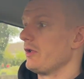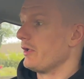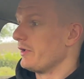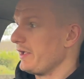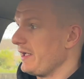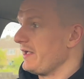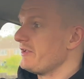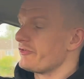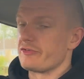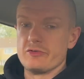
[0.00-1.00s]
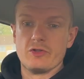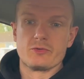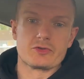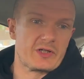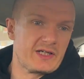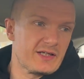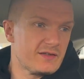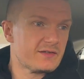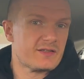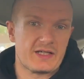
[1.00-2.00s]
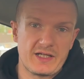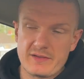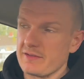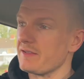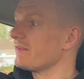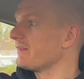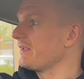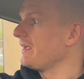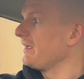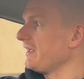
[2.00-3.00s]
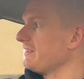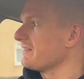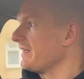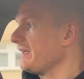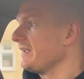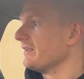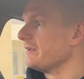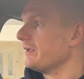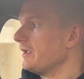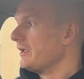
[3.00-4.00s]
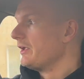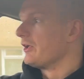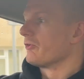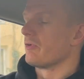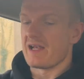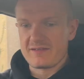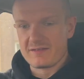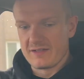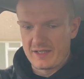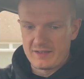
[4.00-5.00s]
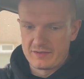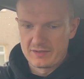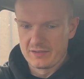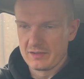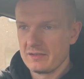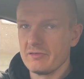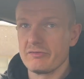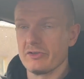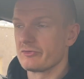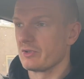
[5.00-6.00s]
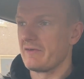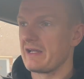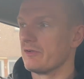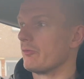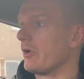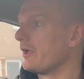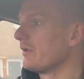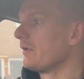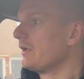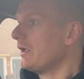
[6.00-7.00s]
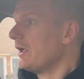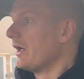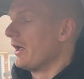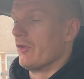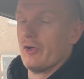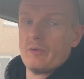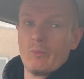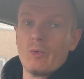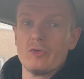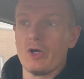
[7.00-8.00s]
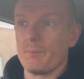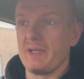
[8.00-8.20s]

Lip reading: There is no training today. Today is a rest day, first one I've had in a while. Although it will not